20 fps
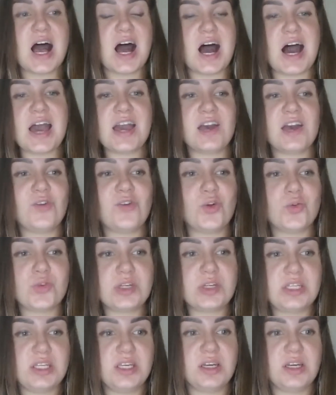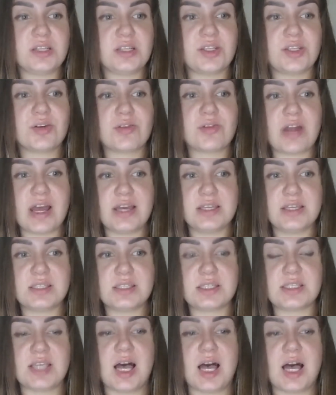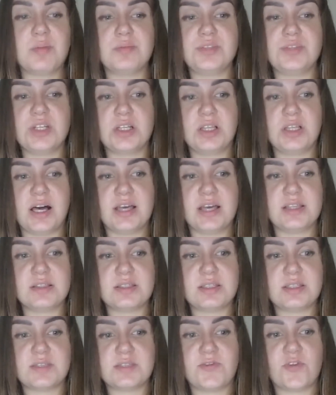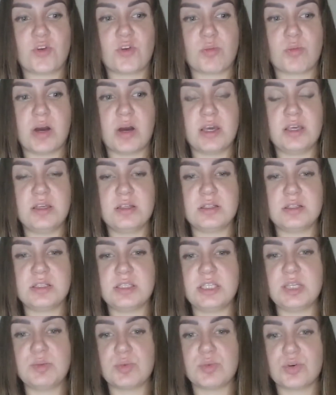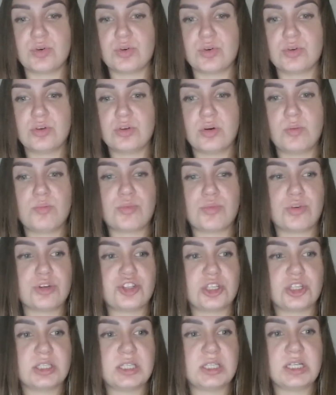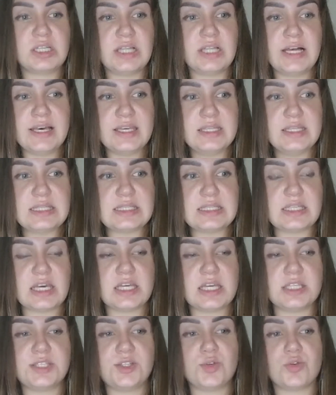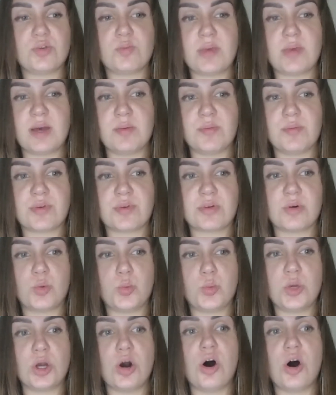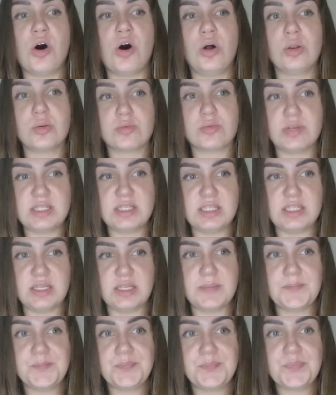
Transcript: I have already categorized some declines for my demo merchant declines. As you remember, we already